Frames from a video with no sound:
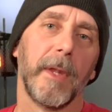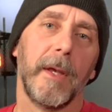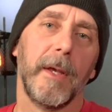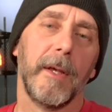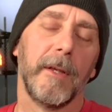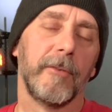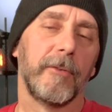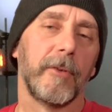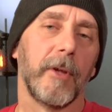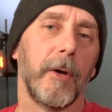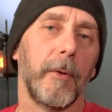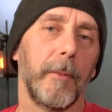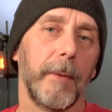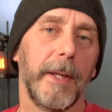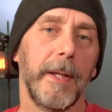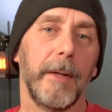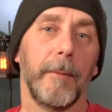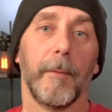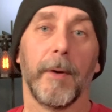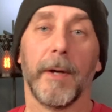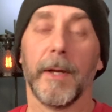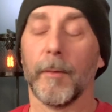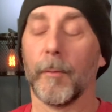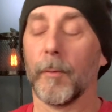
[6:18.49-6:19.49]
So
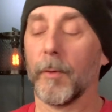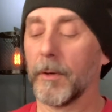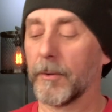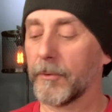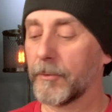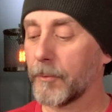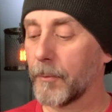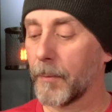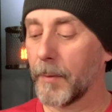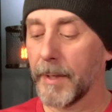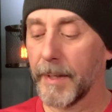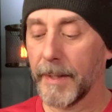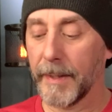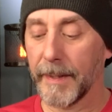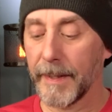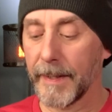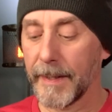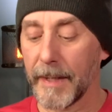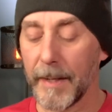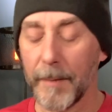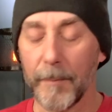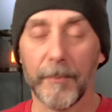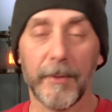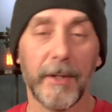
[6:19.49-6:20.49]
anyway, it works great, and
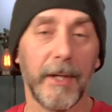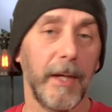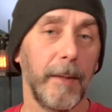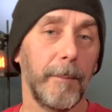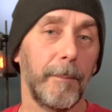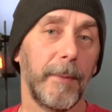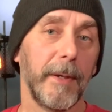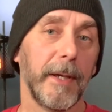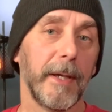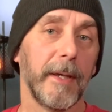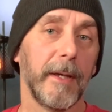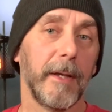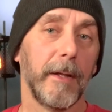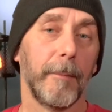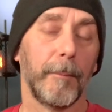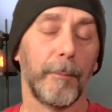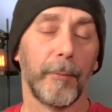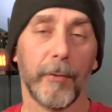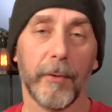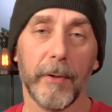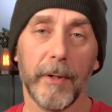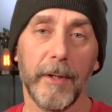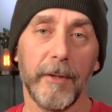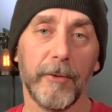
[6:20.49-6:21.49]
I'm keeping it
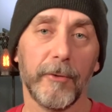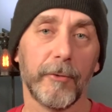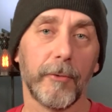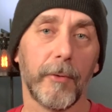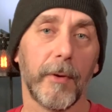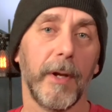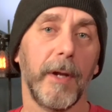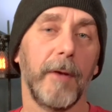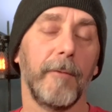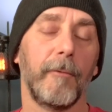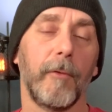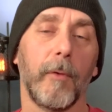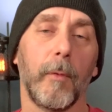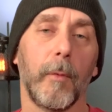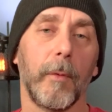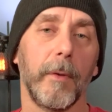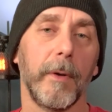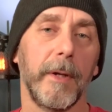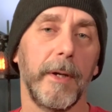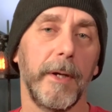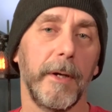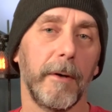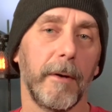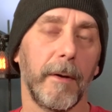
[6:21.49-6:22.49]
pretty straightforward
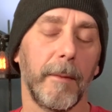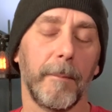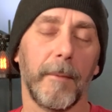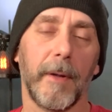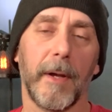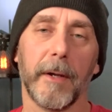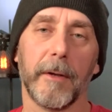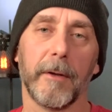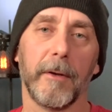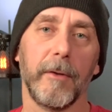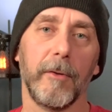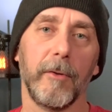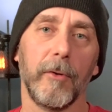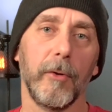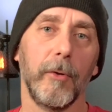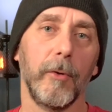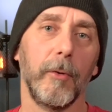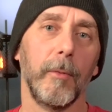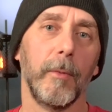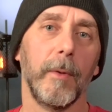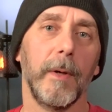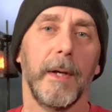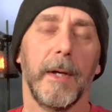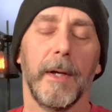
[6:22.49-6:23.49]
here. I'm not going to
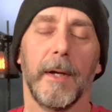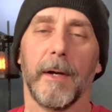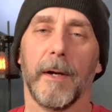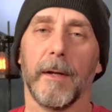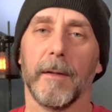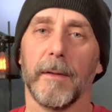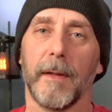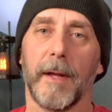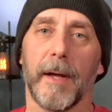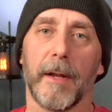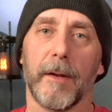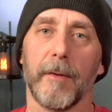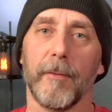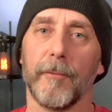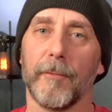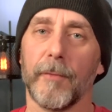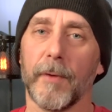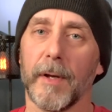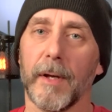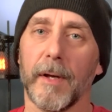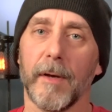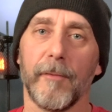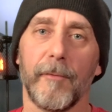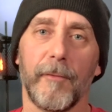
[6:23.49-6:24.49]
do a lot
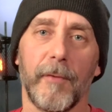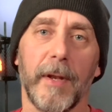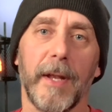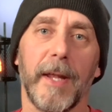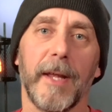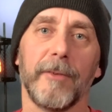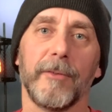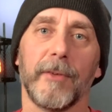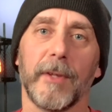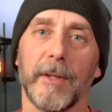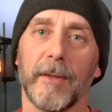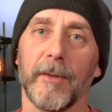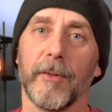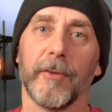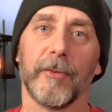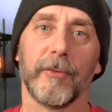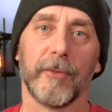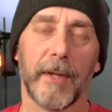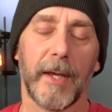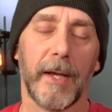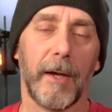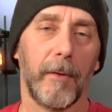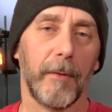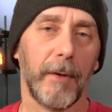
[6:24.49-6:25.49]
of finessing to the
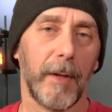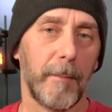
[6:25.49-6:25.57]
sound.